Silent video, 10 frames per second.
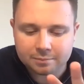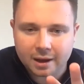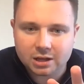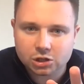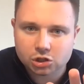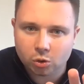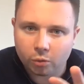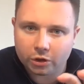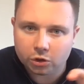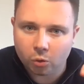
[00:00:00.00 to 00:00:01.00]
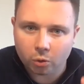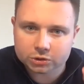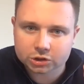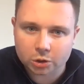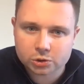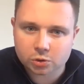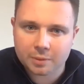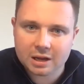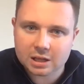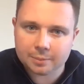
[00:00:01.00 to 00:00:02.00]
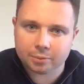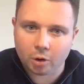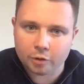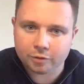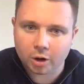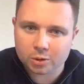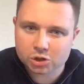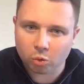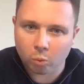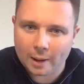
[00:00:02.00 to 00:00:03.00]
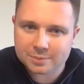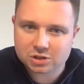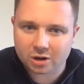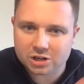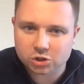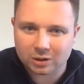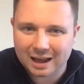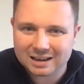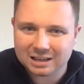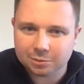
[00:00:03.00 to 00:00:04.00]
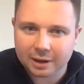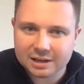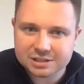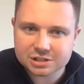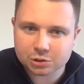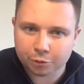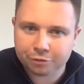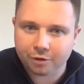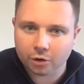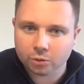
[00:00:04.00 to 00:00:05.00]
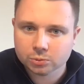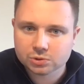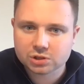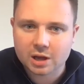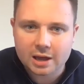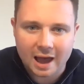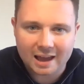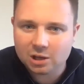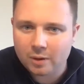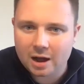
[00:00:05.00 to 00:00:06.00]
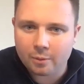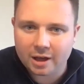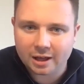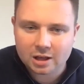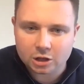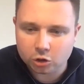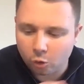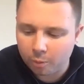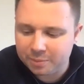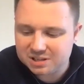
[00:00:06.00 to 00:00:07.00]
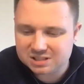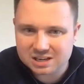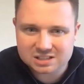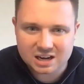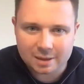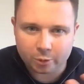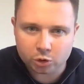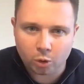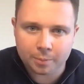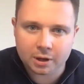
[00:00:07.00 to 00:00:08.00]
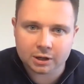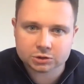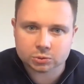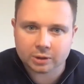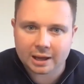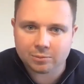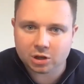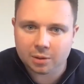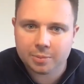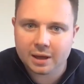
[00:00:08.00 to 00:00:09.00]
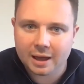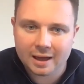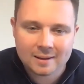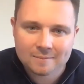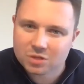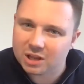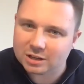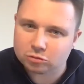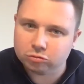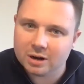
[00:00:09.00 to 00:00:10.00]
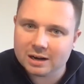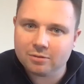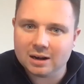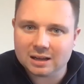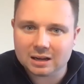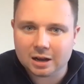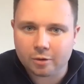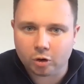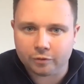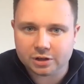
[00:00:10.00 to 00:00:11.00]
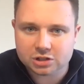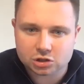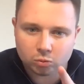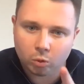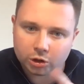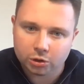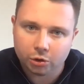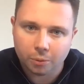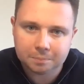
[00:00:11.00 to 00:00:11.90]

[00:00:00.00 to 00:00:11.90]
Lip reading: make sure that your social media profiles, your websites, your landing pages, your funnels, anywhere where your business name or your personal name can appear, that it's really, really clear and obvious as to what you do.